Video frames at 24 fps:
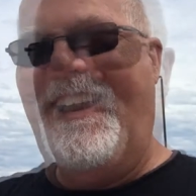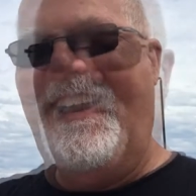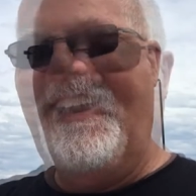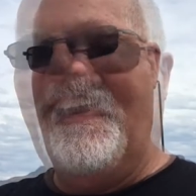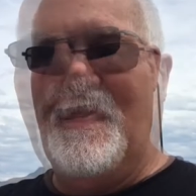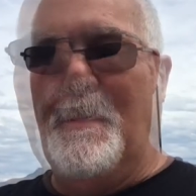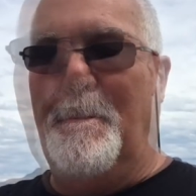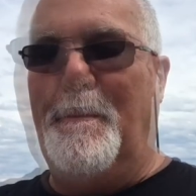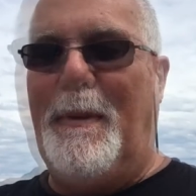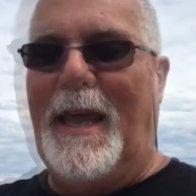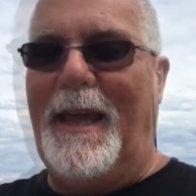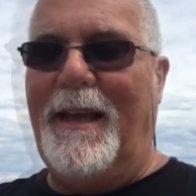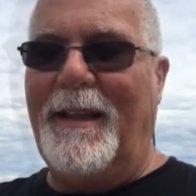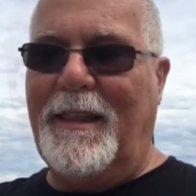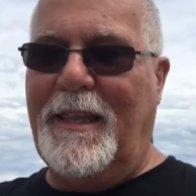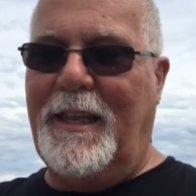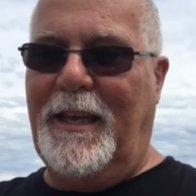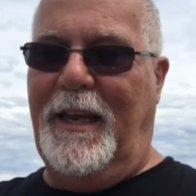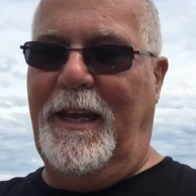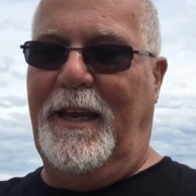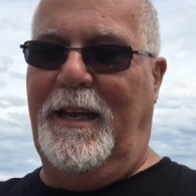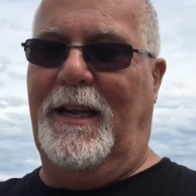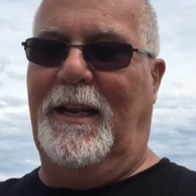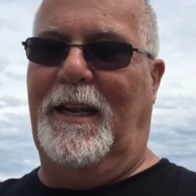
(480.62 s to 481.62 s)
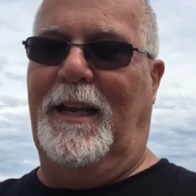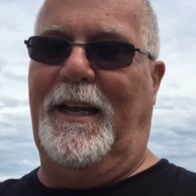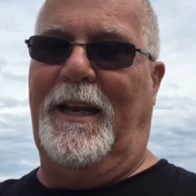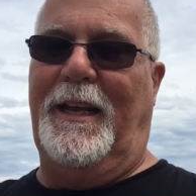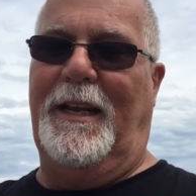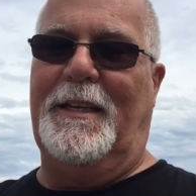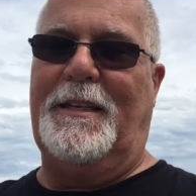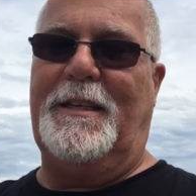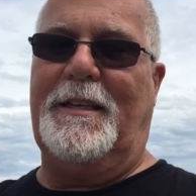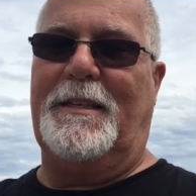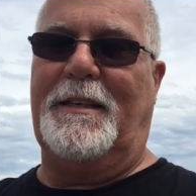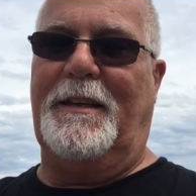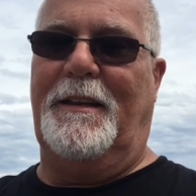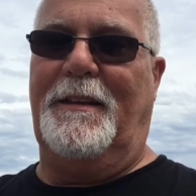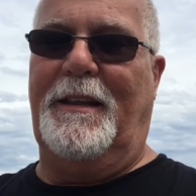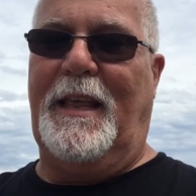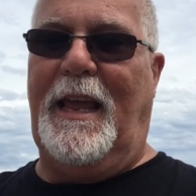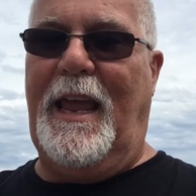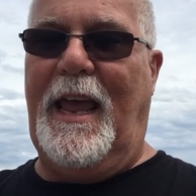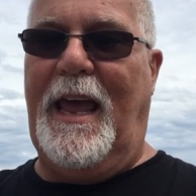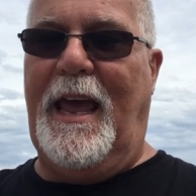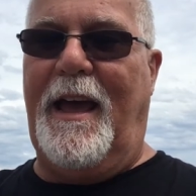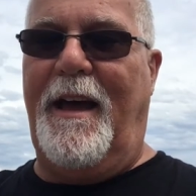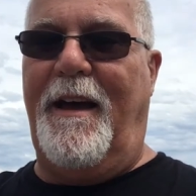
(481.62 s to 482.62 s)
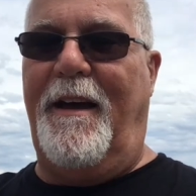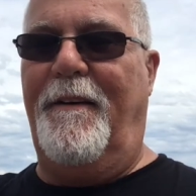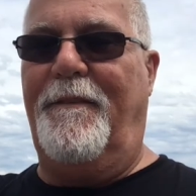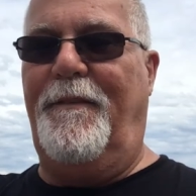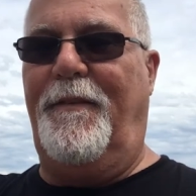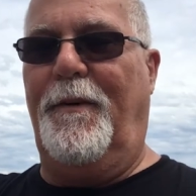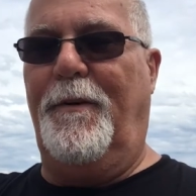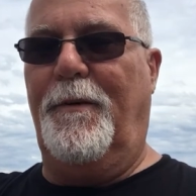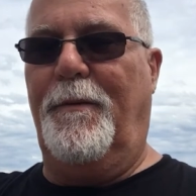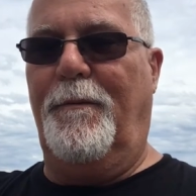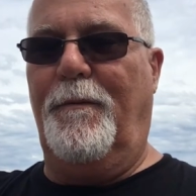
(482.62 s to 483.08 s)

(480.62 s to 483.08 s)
the big thing list, they have